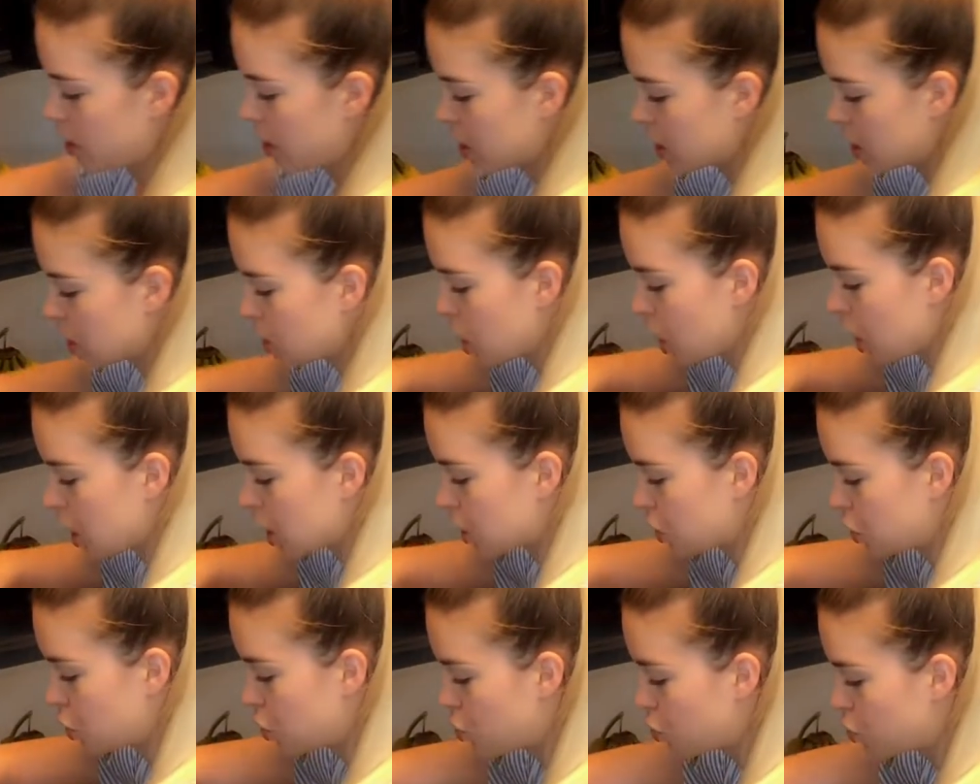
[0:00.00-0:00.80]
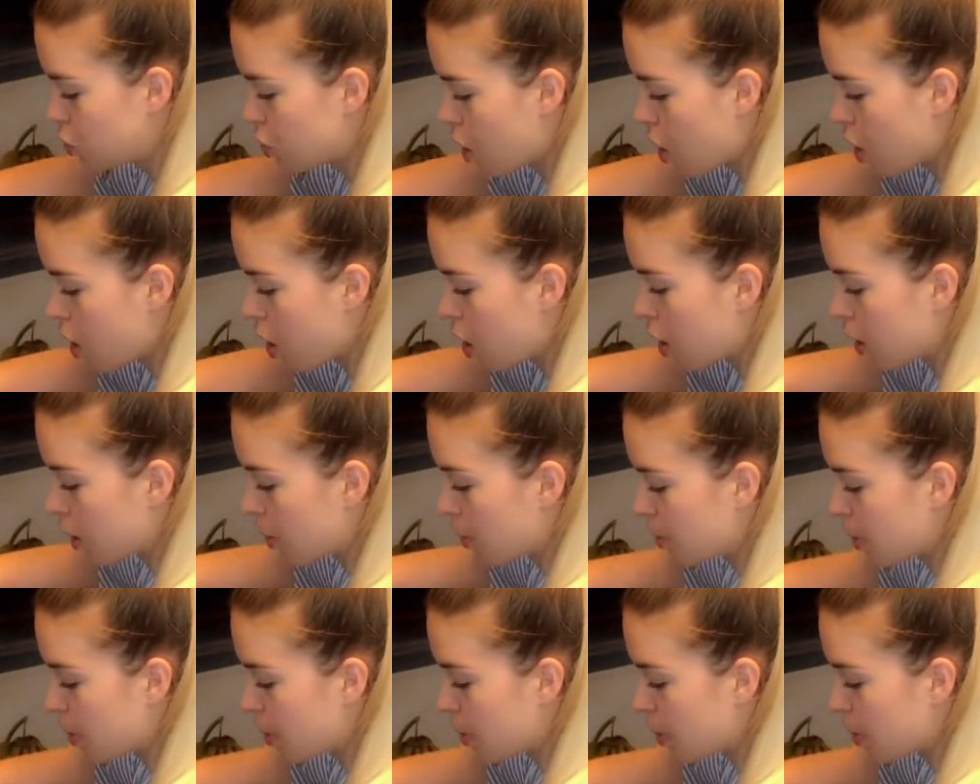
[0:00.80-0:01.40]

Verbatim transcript: It's not too long,